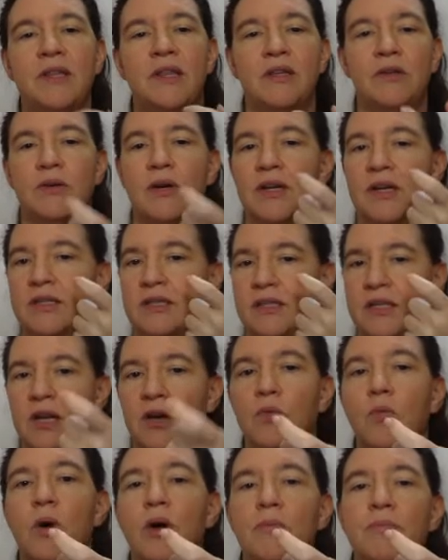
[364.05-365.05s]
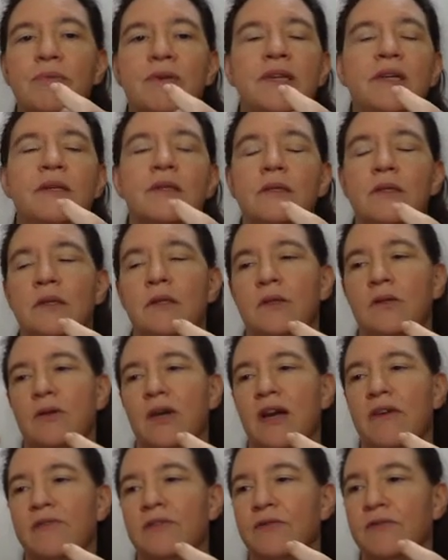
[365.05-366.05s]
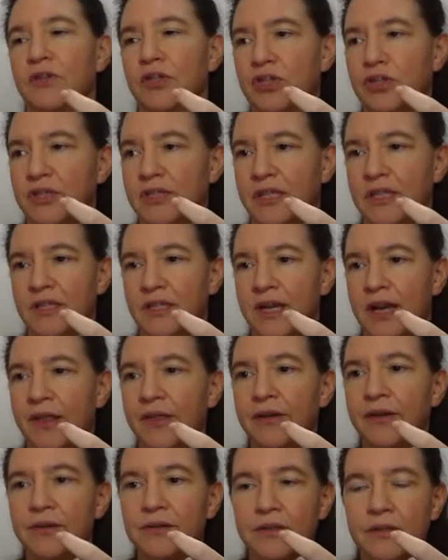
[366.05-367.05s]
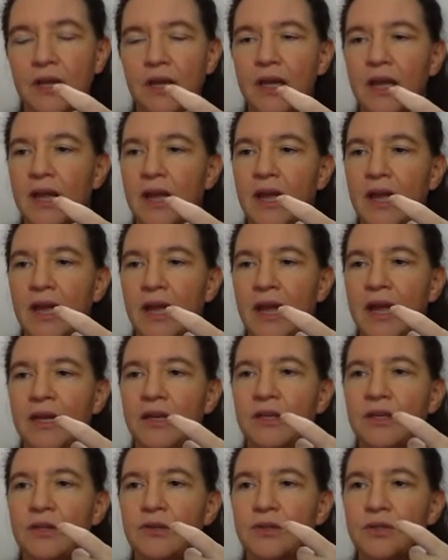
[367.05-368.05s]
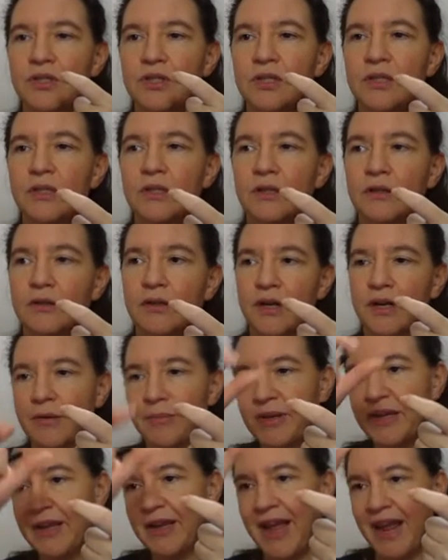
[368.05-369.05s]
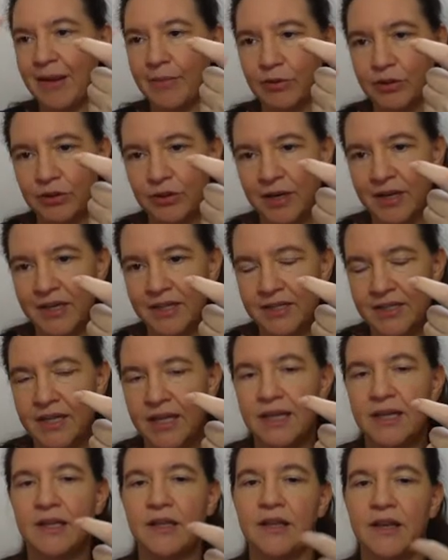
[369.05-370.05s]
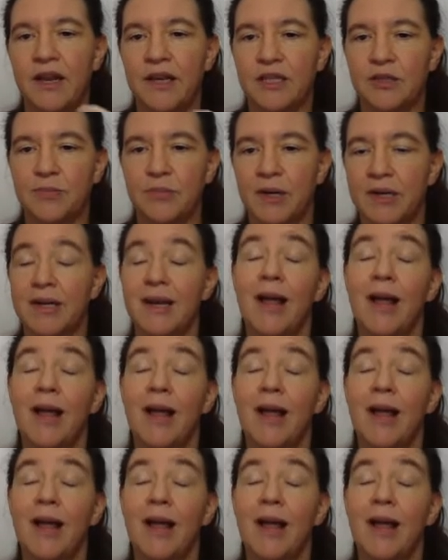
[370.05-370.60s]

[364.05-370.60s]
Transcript: that you understand one piece and you have deficiency in the others, and you're still gonna be able to understand the next part.